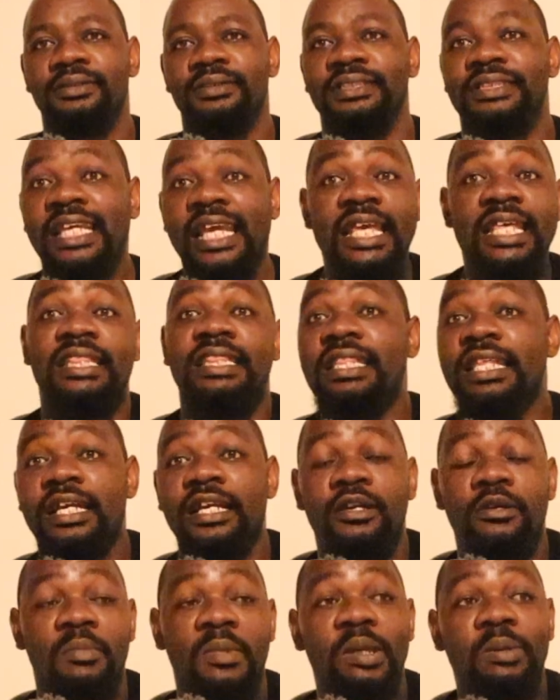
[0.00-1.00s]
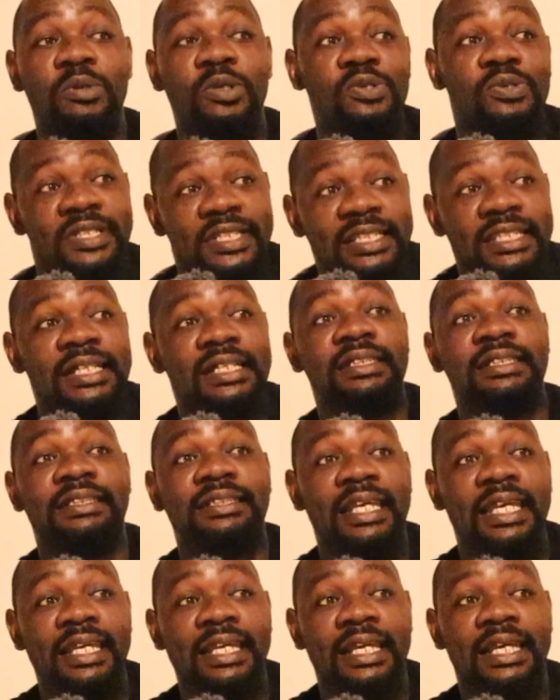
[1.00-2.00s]
They think maybe you're still
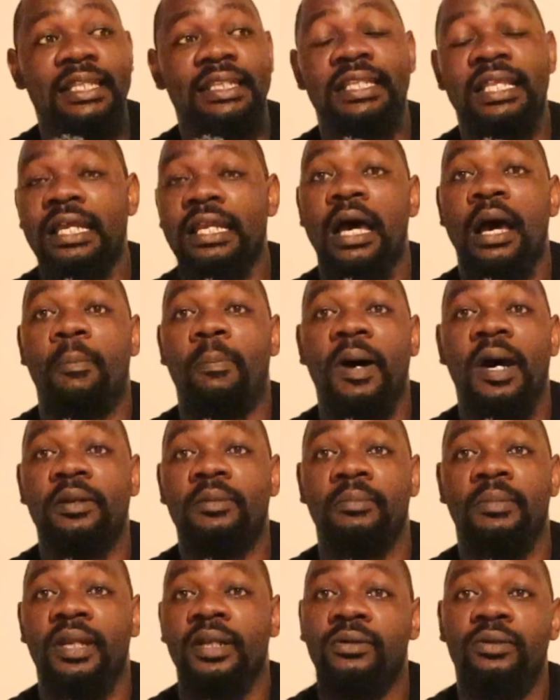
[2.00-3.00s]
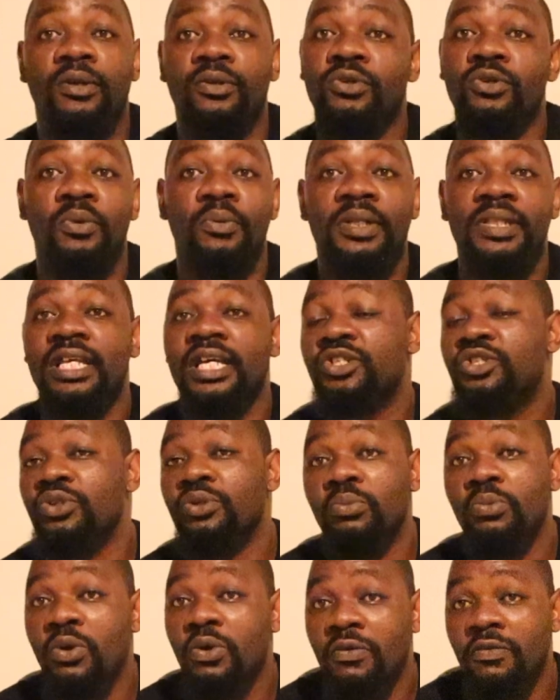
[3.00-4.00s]
staying in that apartment, not knowing that
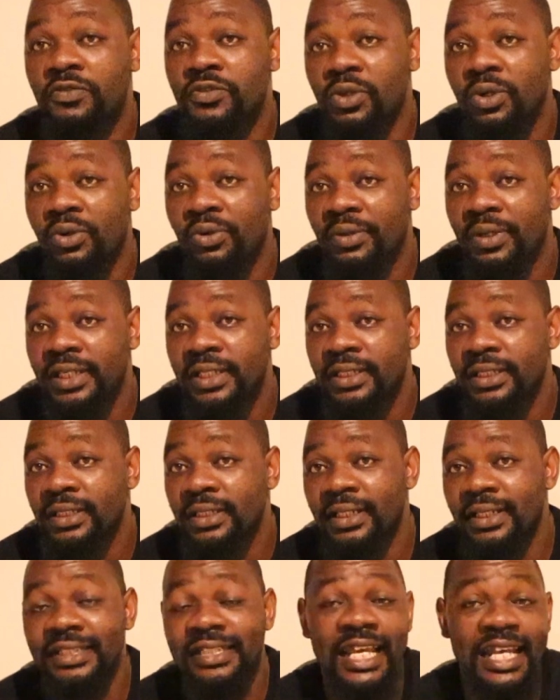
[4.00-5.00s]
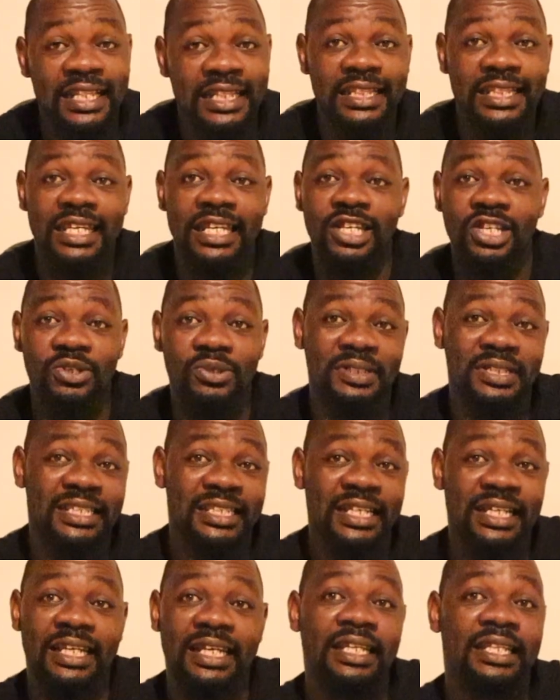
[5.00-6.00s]
you moved already. They think you're
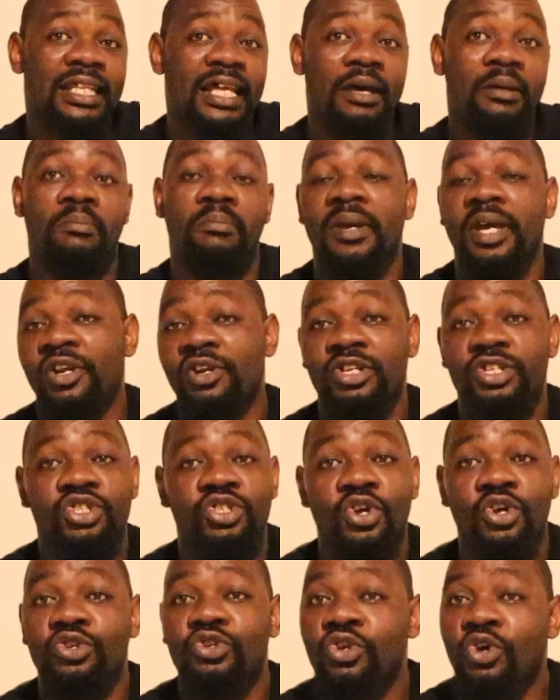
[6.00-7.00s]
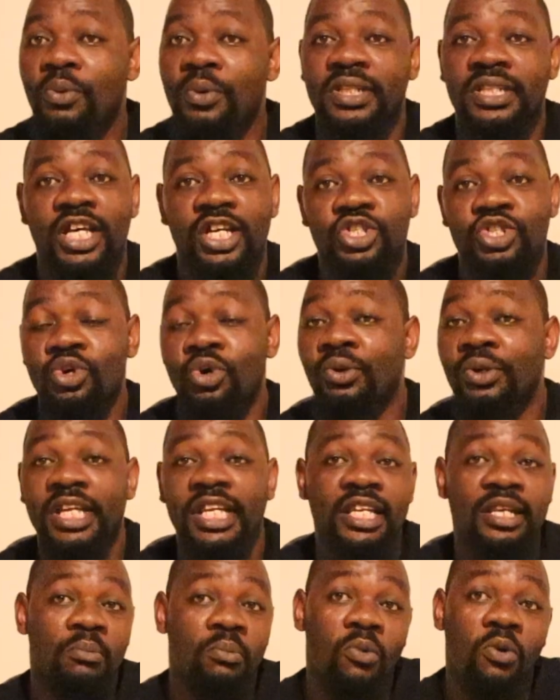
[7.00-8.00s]
still in that marriage, not knowing that you
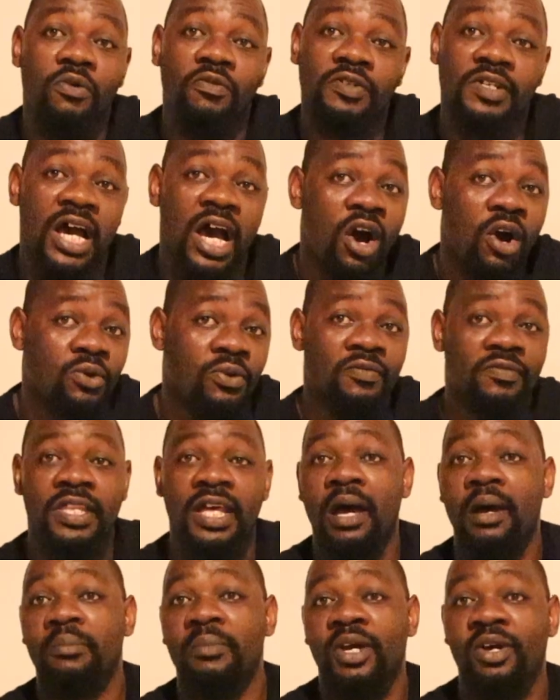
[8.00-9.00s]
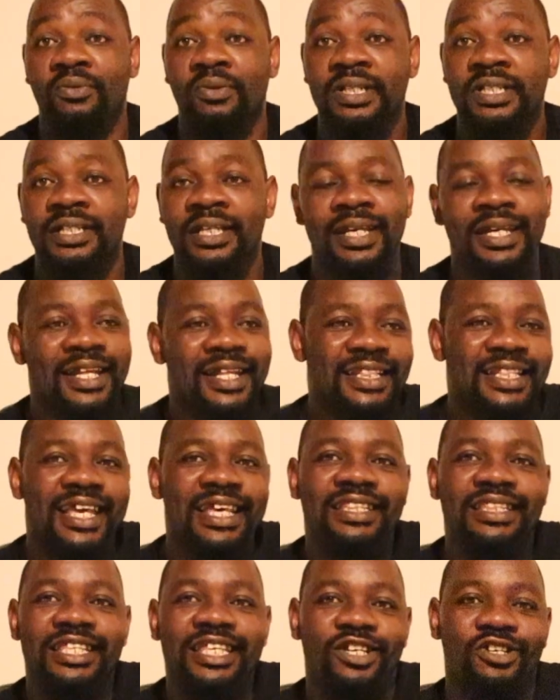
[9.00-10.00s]
already moved out of that marriage.
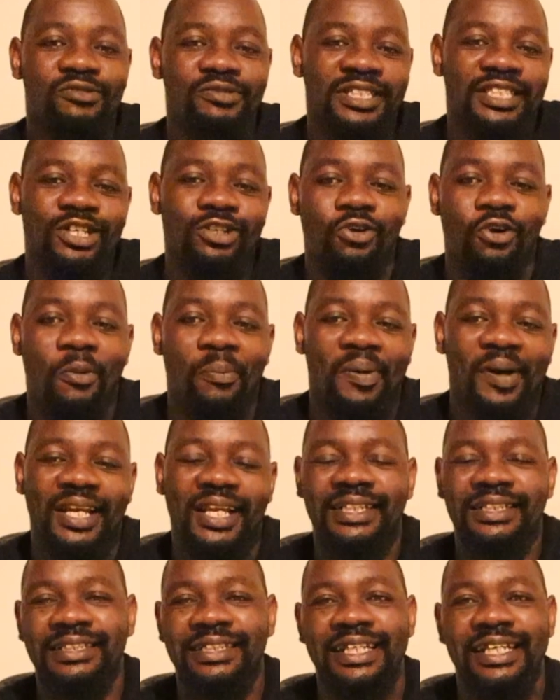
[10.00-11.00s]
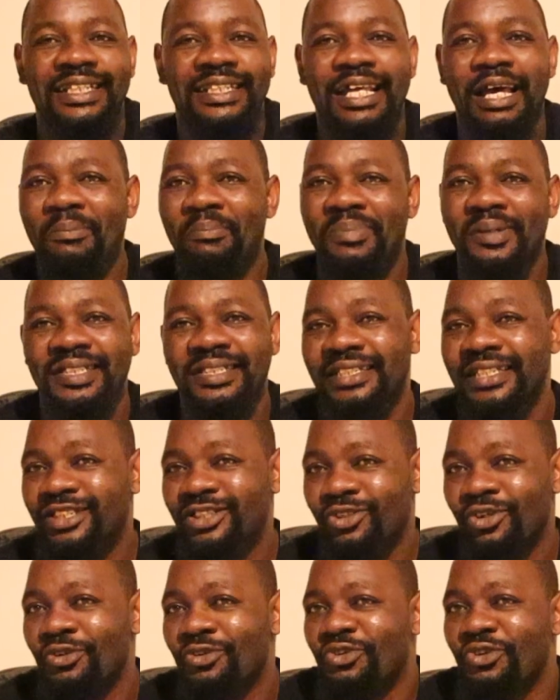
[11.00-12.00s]
They think you're still operating in that
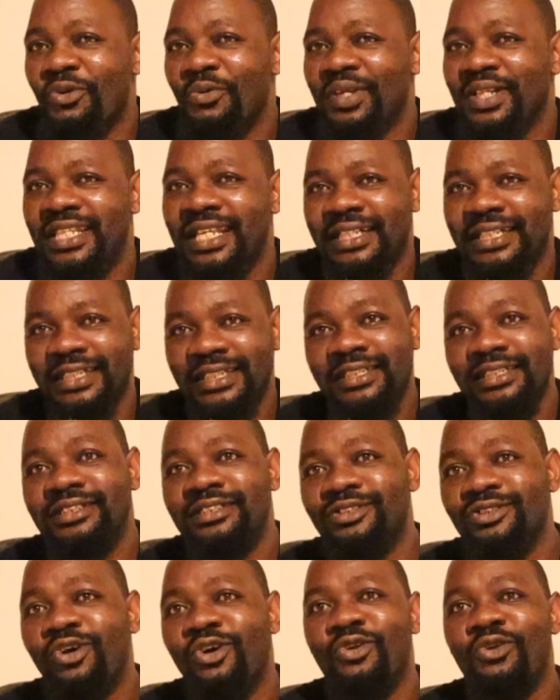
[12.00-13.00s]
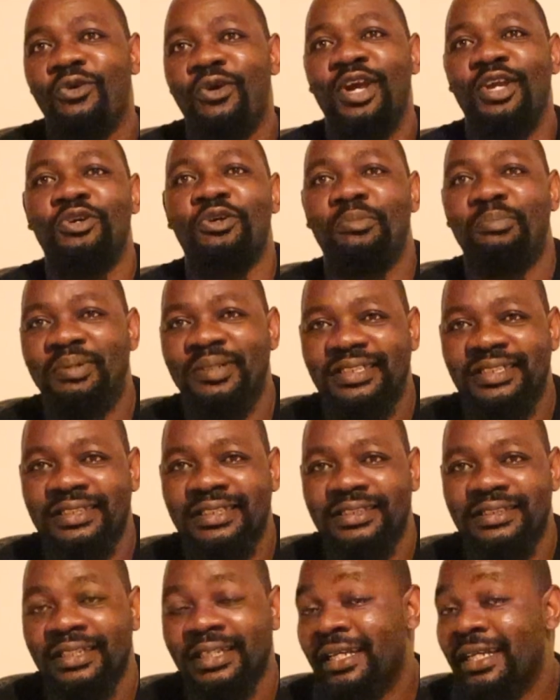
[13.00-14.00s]
business, not knowing that it is no longer your
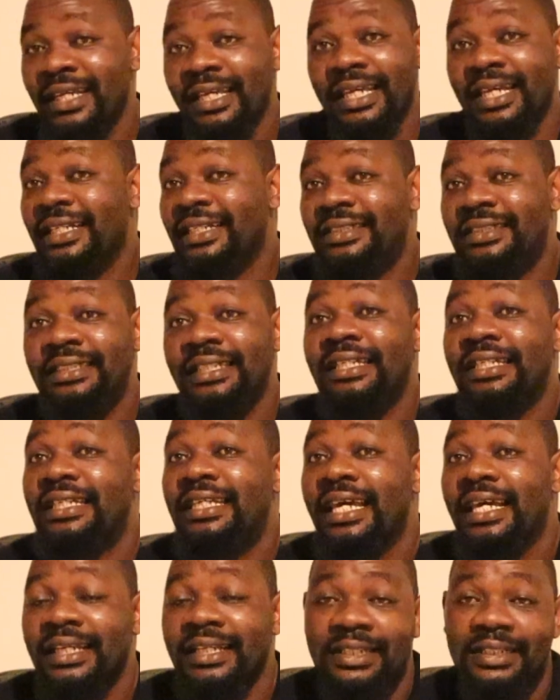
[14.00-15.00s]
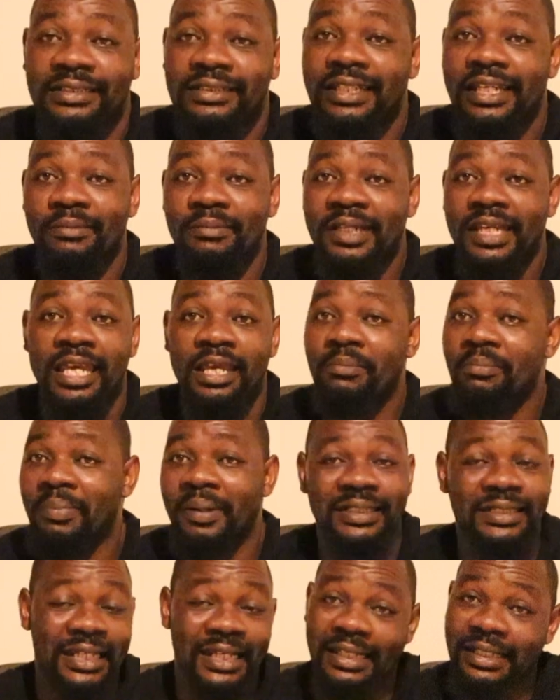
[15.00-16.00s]
business. It is still carrying the same name,
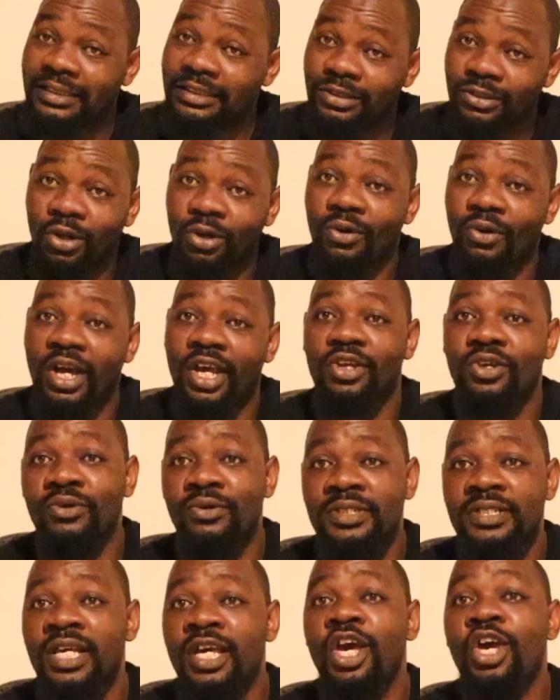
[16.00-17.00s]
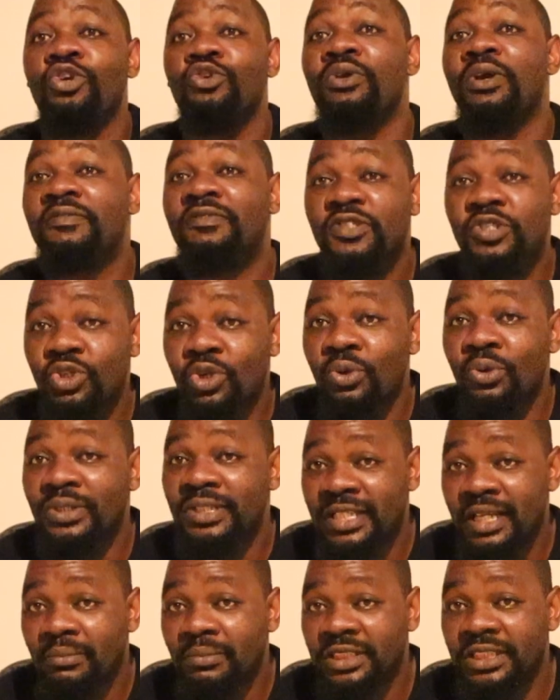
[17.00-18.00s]
but it is no longer yours. You have
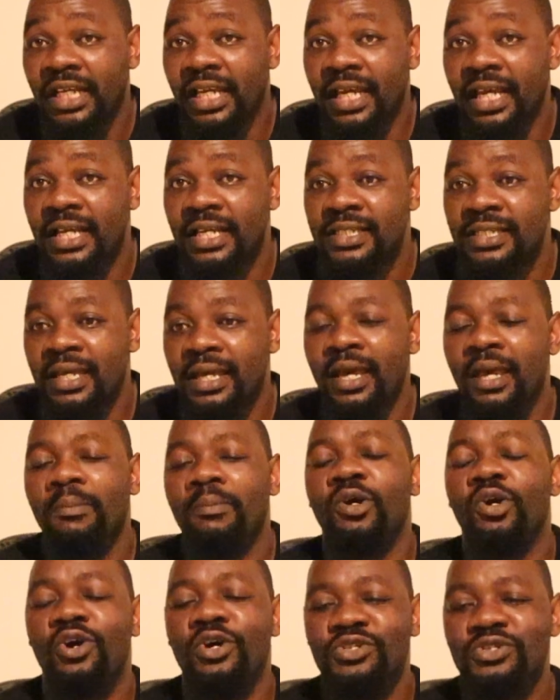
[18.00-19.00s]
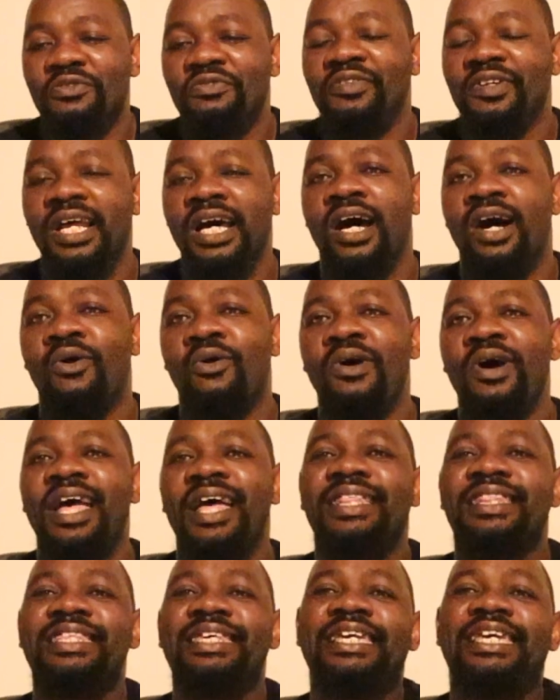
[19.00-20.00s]
sold some shares. Because of now,
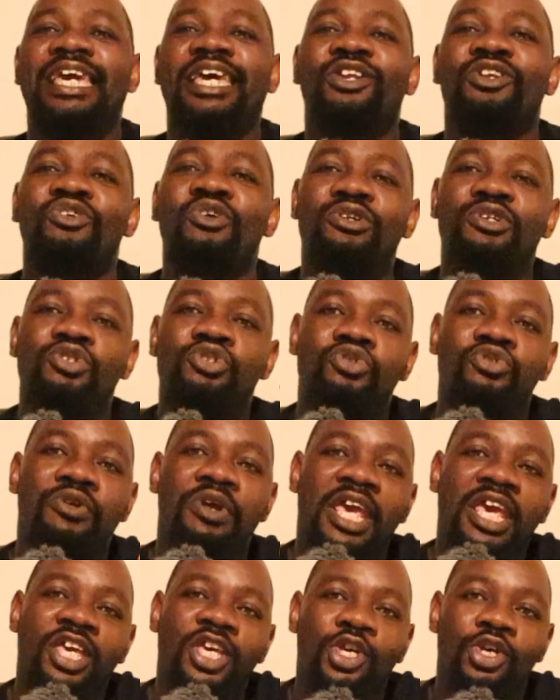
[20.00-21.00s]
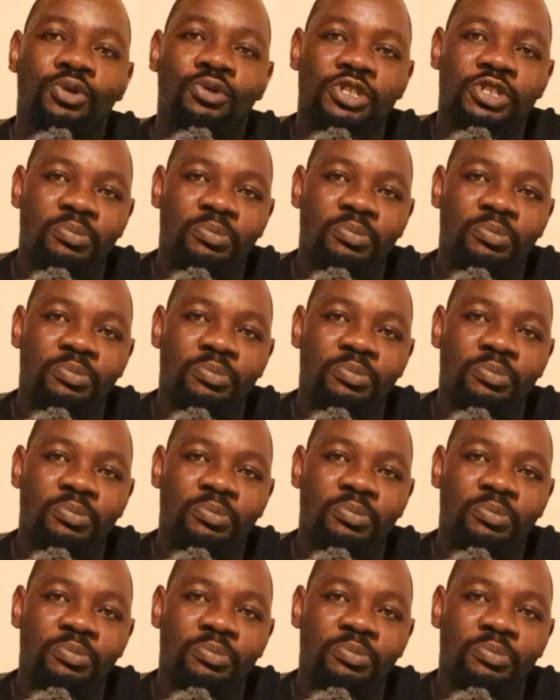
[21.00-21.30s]
they cannot track you